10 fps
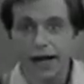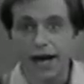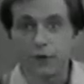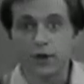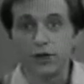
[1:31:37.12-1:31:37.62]

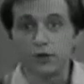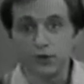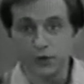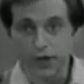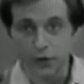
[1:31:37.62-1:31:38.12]
And when you
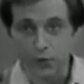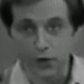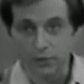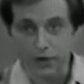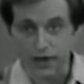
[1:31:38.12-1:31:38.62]
do get
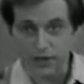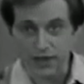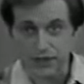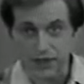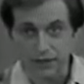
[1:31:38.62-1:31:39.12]
word
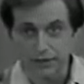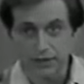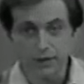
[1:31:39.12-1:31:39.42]
processing,